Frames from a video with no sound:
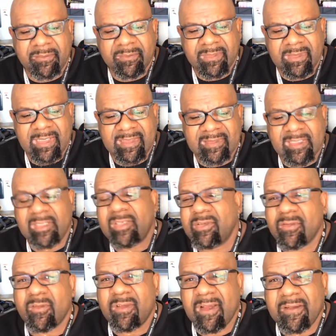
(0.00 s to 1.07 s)
as
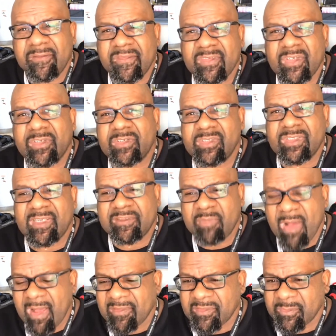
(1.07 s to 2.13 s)
little of surge as
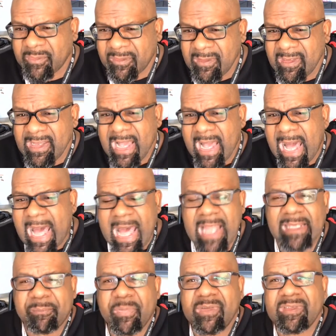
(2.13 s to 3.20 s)
possible. I
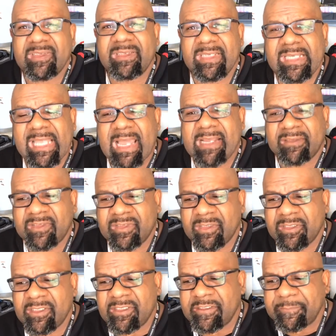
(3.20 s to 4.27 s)
personally like the
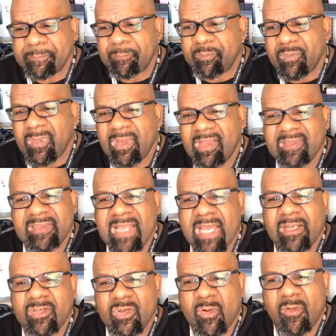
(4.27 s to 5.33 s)
surge. It's not
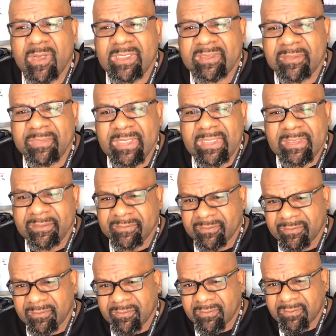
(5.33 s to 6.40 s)
annoying to me,
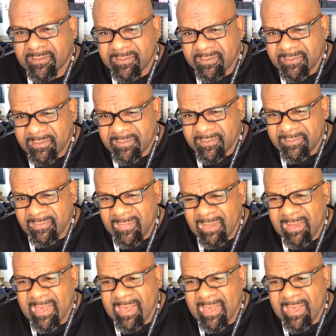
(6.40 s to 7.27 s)
and